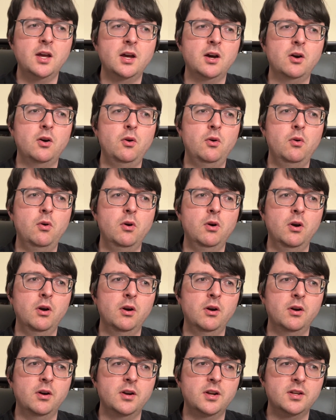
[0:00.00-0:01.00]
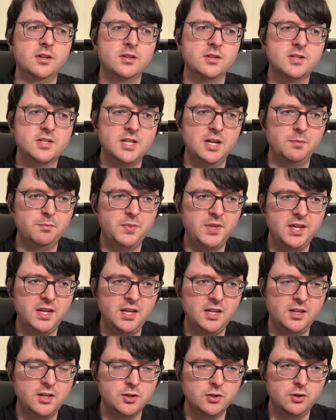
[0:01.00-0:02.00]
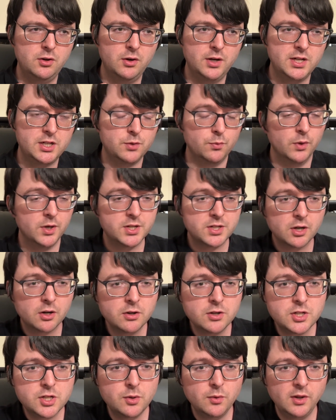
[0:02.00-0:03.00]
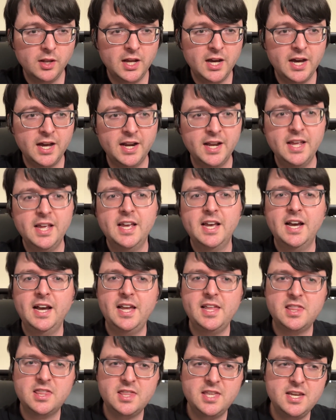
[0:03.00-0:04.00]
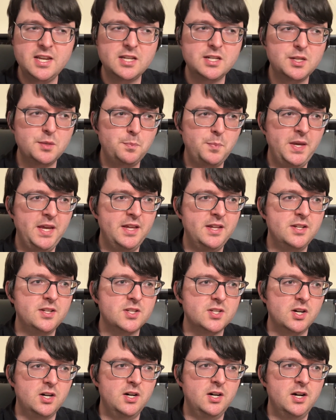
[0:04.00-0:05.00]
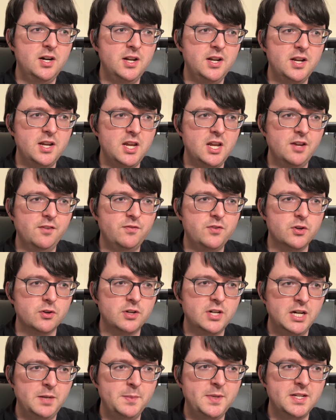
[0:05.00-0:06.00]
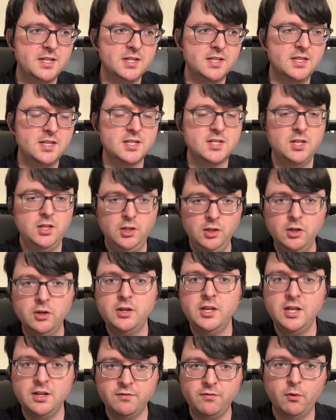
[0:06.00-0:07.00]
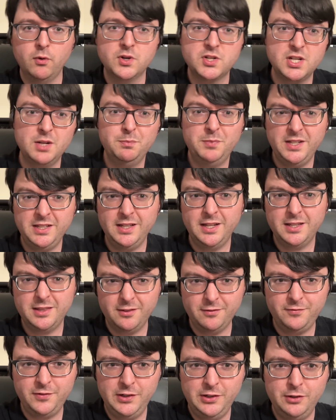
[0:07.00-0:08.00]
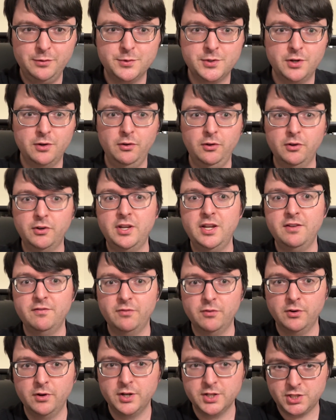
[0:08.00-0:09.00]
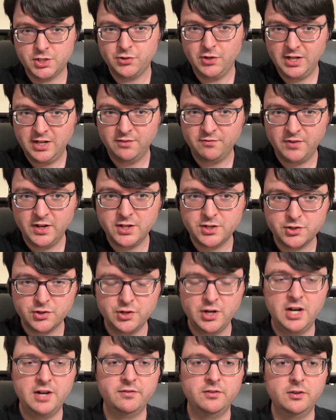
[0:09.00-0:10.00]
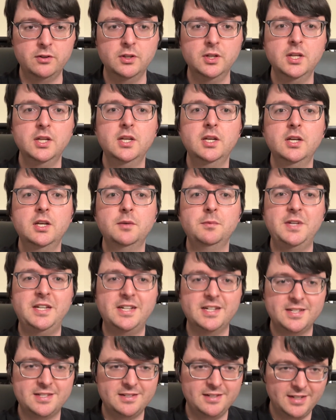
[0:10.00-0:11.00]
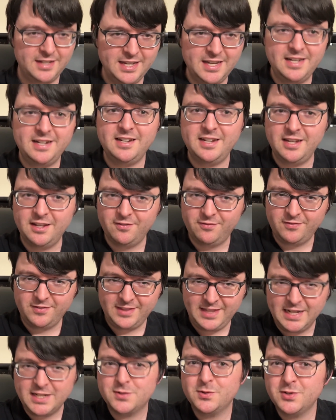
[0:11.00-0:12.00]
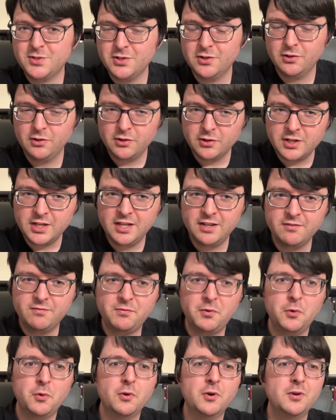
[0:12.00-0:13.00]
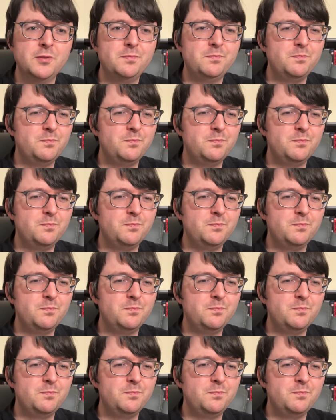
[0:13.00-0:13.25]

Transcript: or something you're going to return to a lot, I think depends on if you're coming to this looking for something like the films or looking for a straight adventure novel. Because again, if that's what you're looking for,